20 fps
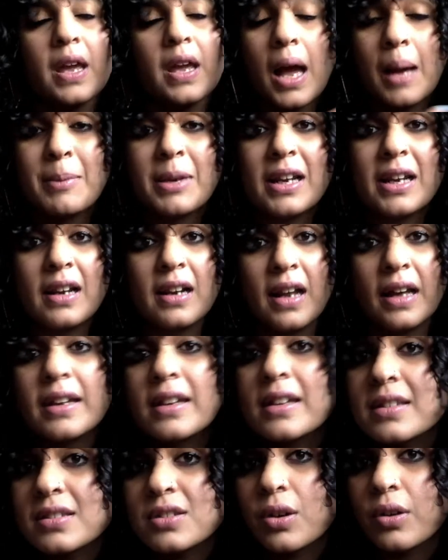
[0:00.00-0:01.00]
I mean, I like
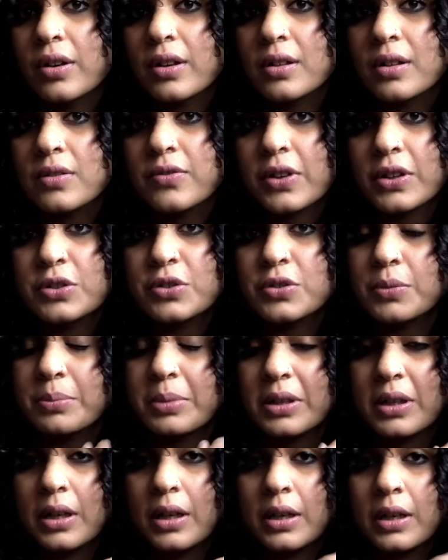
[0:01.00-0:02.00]
historical fiction,
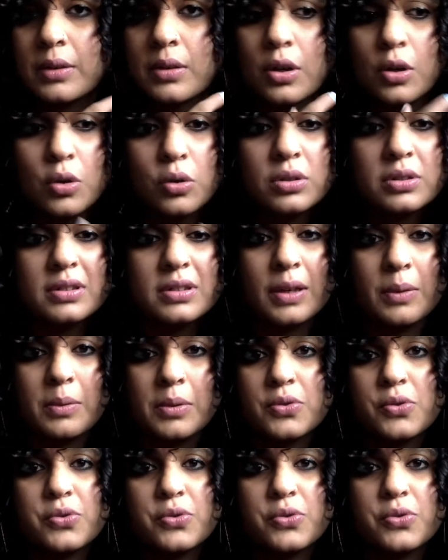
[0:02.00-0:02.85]
but it looks like one of